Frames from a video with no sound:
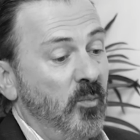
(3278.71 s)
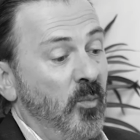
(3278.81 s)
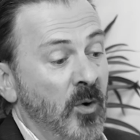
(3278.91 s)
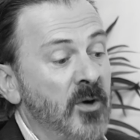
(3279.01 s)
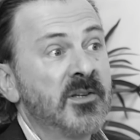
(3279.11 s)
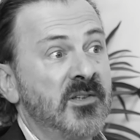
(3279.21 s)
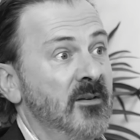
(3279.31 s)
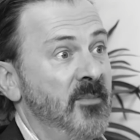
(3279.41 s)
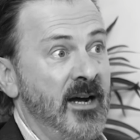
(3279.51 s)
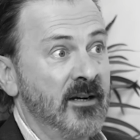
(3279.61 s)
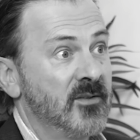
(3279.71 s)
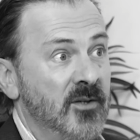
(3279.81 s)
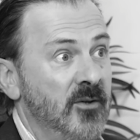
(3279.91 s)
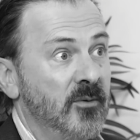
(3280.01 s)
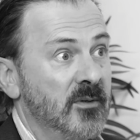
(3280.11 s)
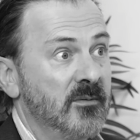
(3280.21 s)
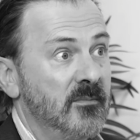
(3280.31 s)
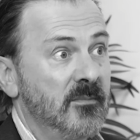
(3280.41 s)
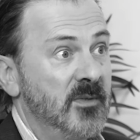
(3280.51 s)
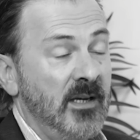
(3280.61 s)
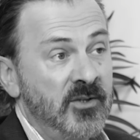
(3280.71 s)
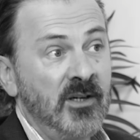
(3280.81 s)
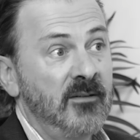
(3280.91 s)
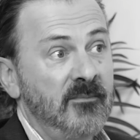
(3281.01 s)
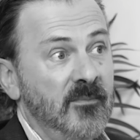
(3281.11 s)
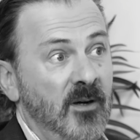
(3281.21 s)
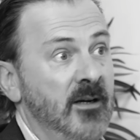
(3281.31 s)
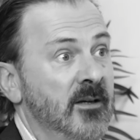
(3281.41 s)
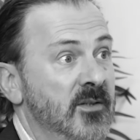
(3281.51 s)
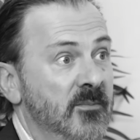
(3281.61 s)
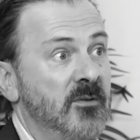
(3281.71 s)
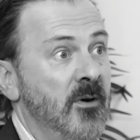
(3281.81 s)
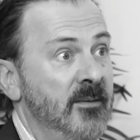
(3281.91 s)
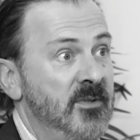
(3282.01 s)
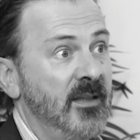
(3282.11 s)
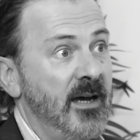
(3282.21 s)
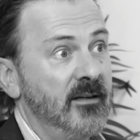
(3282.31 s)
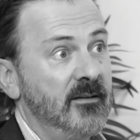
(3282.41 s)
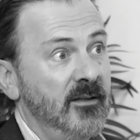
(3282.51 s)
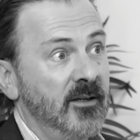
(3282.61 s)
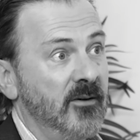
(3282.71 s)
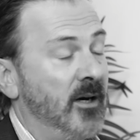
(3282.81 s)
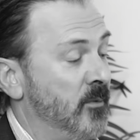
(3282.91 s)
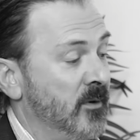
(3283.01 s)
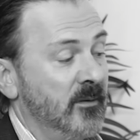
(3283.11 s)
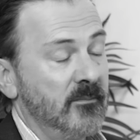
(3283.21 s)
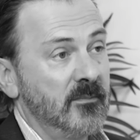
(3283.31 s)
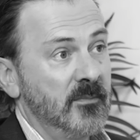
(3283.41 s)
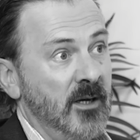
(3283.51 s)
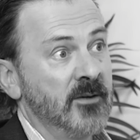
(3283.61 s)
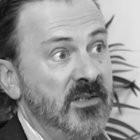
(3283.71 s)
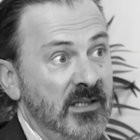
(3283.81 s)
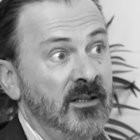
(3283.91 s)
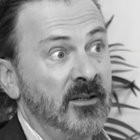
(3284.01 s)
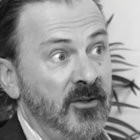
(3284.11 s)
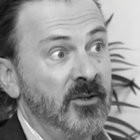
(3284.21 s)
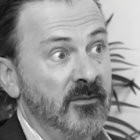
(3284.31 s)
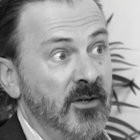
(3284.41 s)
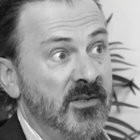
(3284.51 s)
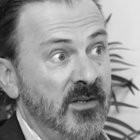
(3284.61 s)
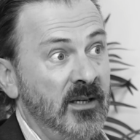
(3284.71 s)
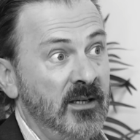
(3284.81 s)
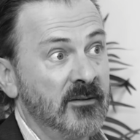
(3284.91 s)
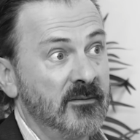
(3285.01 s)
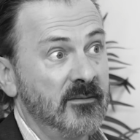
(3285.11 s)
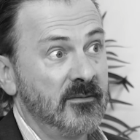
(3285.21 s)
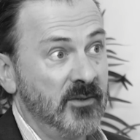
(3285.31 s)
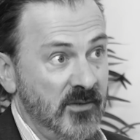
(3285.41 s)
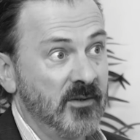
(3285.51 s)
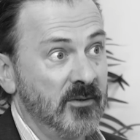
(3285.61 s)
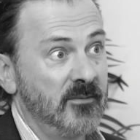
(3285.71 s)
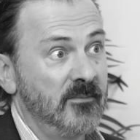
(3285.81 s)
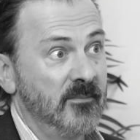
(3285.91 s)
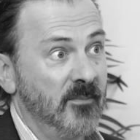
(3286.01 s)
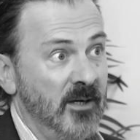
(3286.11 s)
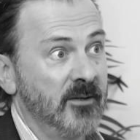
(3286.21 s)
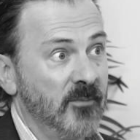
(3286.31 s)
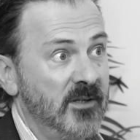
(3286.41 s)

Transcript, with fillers: were honest about it too. And it's actually, I don't subscribe to that. You know, I want to go and sit in a university and just do my own